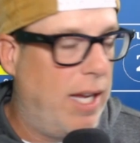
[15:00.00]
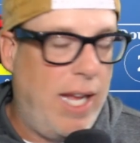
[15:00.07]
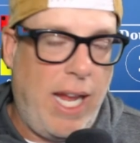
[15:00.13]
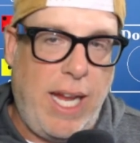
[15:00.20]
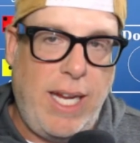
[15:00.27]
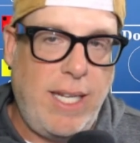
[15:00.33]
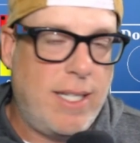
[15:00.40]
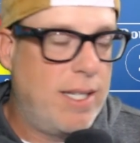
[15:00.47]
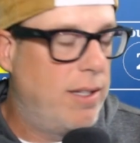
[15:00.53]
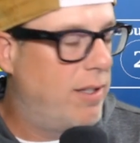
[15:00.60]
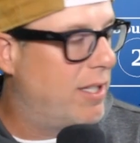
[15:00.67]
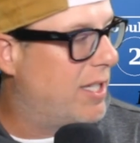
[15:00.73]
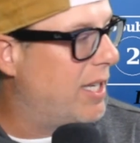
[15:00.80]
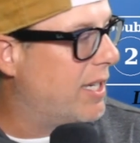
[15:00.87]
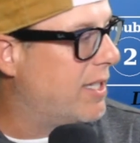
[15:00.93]
8. The
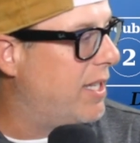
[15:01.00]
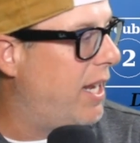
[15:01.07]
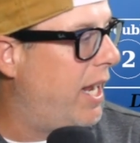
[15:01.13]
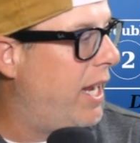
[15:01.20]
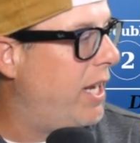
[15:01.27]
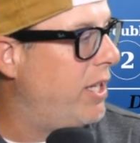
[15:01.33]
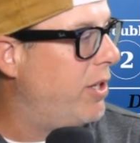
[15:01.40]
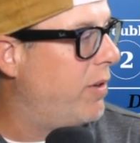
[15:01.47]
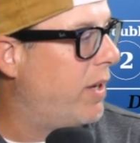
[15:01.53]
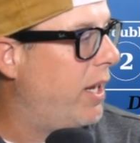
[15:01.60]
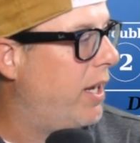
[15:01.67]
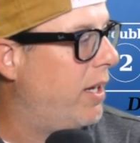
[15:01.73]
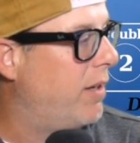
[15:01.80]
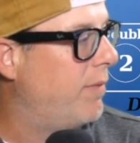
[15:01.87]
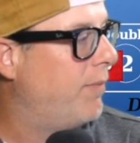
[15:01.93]
6 and 8 you
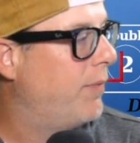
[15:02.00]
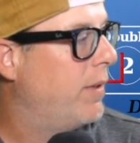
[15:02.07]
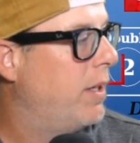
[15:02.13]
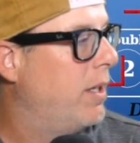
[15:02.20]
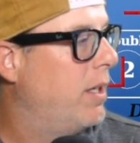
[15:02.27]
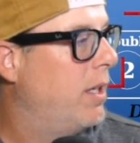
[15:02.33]
can.